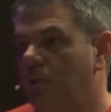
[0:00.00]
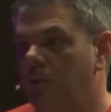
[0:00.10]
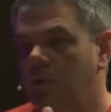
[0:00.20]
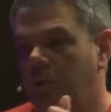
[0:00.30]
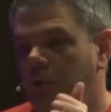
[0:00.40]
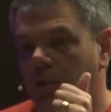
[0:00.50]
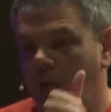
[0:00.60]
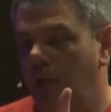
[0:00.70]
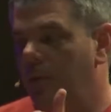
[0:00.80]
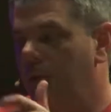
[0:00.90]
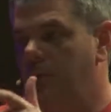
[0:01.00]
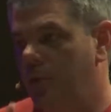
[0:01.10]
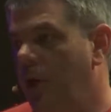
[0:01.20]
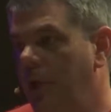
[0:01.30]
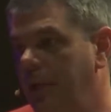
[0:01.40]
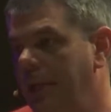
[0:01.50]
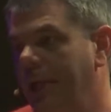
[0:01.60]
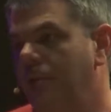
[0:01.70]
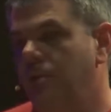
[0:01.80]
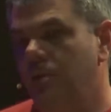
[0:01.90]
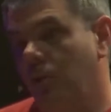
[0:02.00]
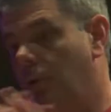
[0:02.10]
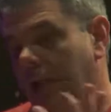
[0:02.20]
So they're either unreached or unengaged, or they